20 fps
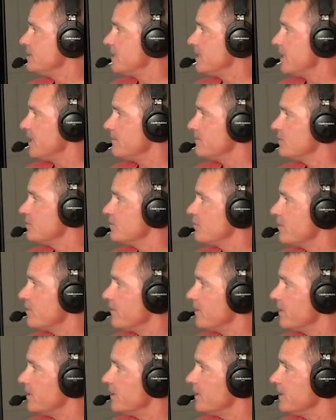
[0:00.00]
sit-ups,
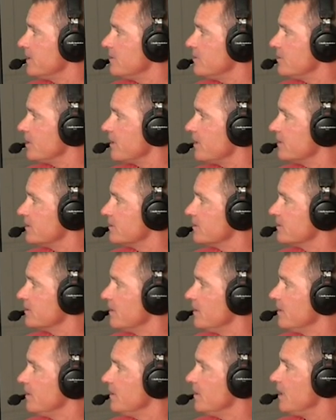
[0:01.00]
21 clean and jerks
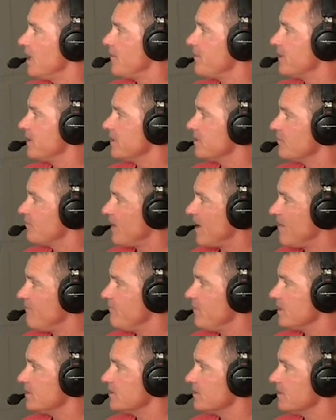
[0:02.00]
up against 5
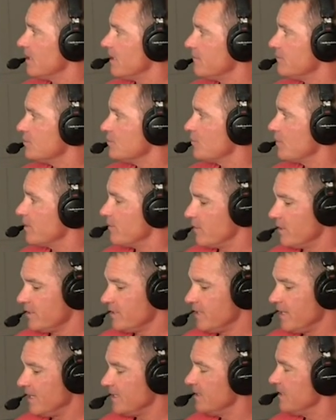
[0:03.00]
muscle-ups, 21
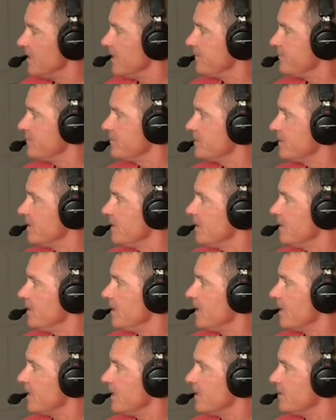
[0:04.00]
deadlifts
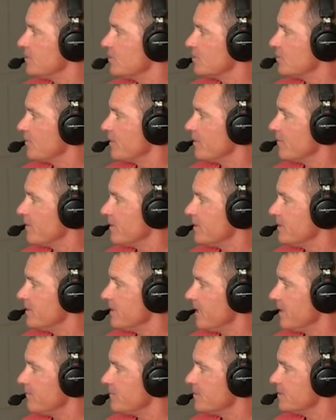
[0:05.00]
against 21
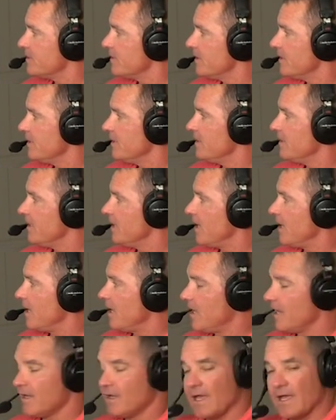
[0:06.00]
dips.
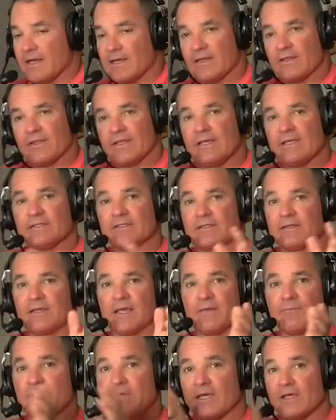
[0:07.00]
And these
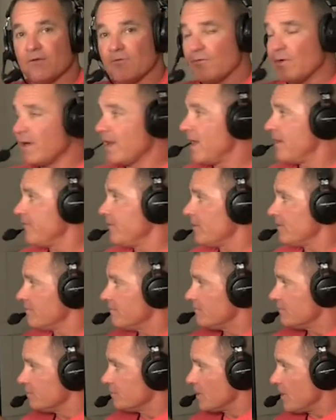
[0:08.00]
can be whatever.
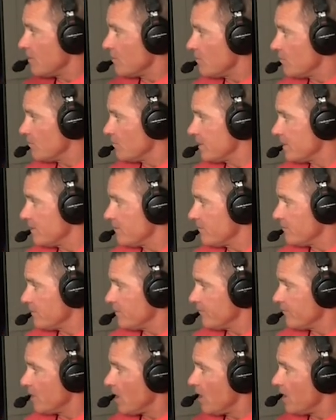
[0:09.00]
So
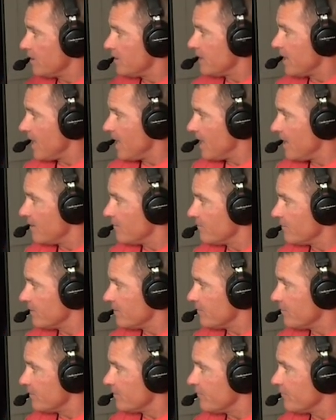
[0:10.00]
we've gone down,
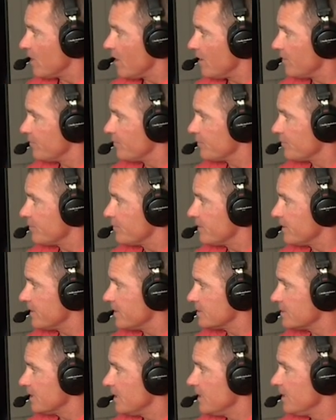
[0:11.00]
we've gone through
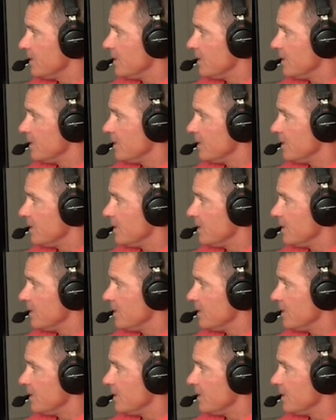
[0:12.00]
this.